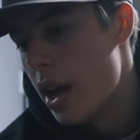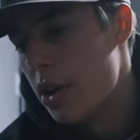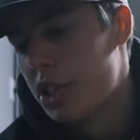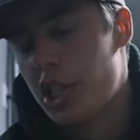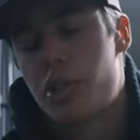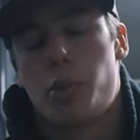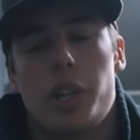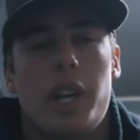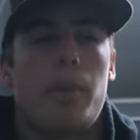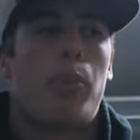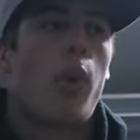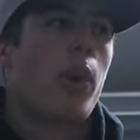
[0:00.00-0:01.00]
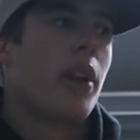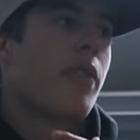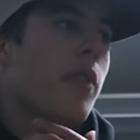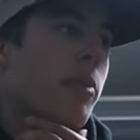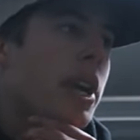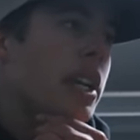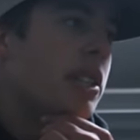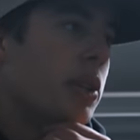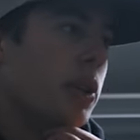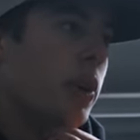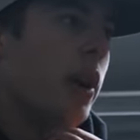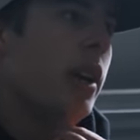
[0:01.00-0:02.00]
it was just really important for me
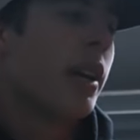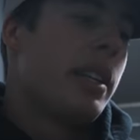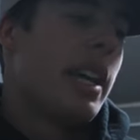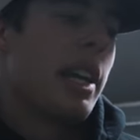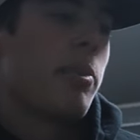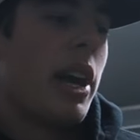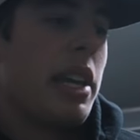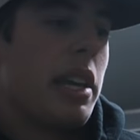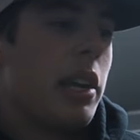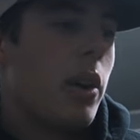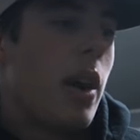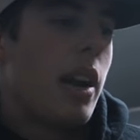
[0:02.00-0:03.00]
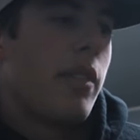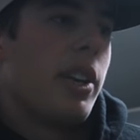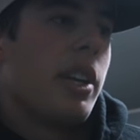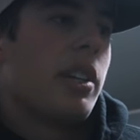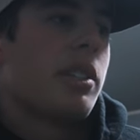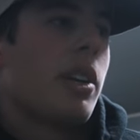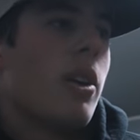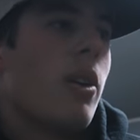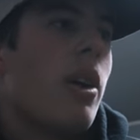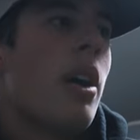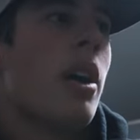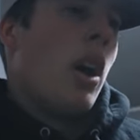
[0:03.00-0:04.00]
to take my ego out of it.
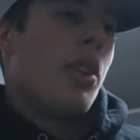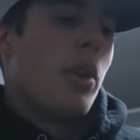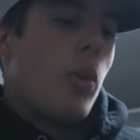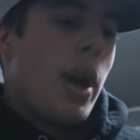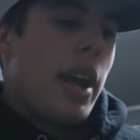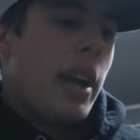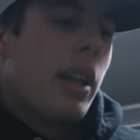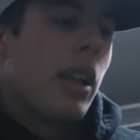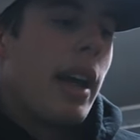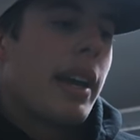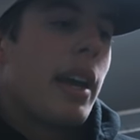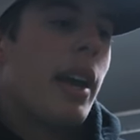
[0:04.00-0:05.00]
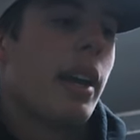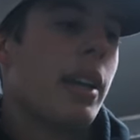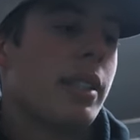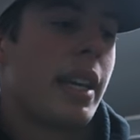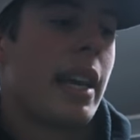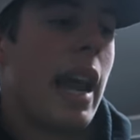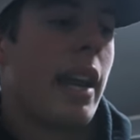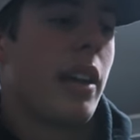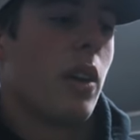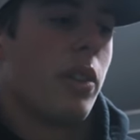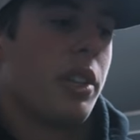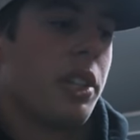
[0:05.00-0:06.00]
So on the way like to
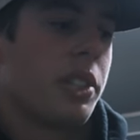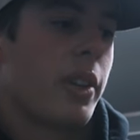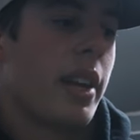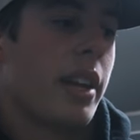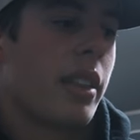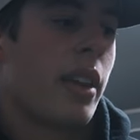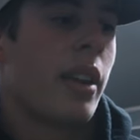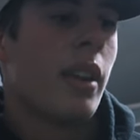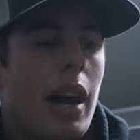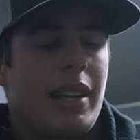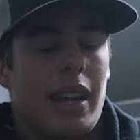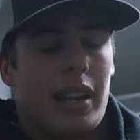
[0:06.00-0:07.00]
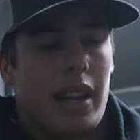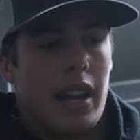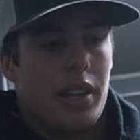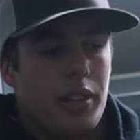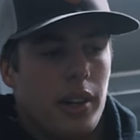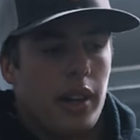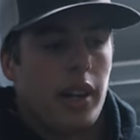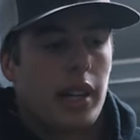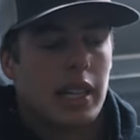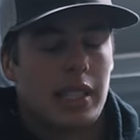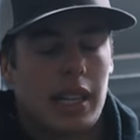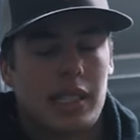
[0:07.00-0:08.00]
gaining all this strength, I didn't get injured
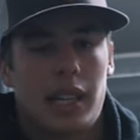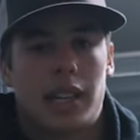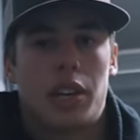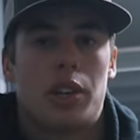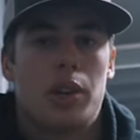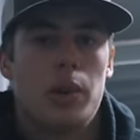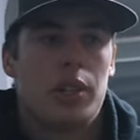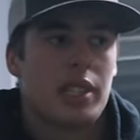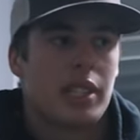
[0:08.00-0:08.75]
because that's like a huge